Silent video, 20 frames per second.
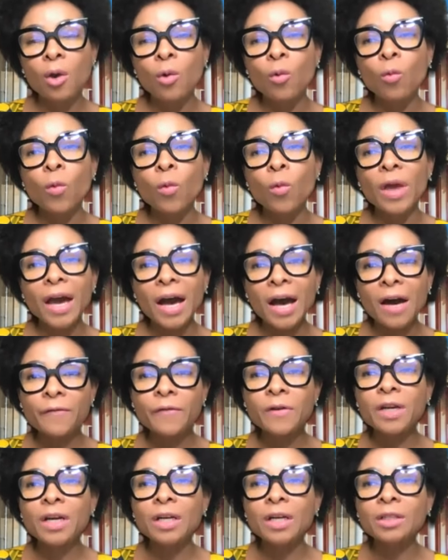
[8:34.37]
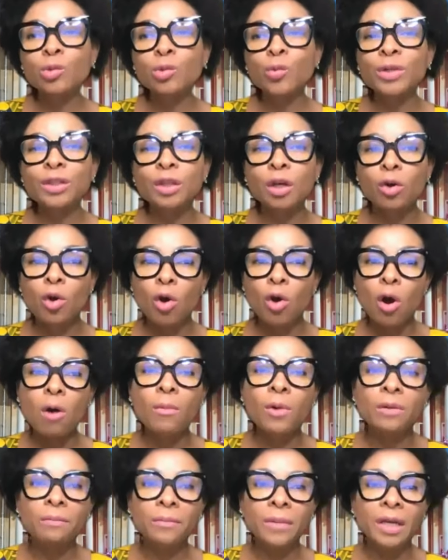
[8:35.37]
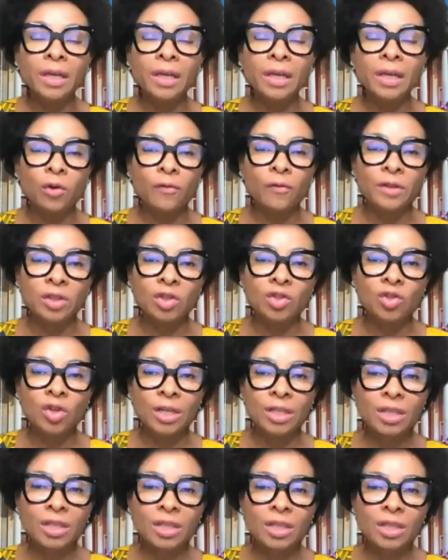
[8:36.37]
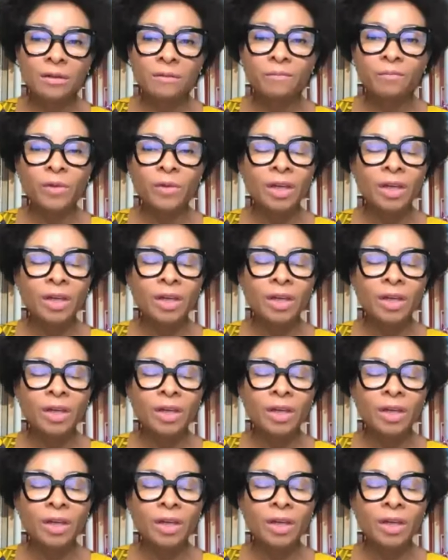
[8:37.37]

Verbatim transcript: where Afrikaans was a common medium of instruction.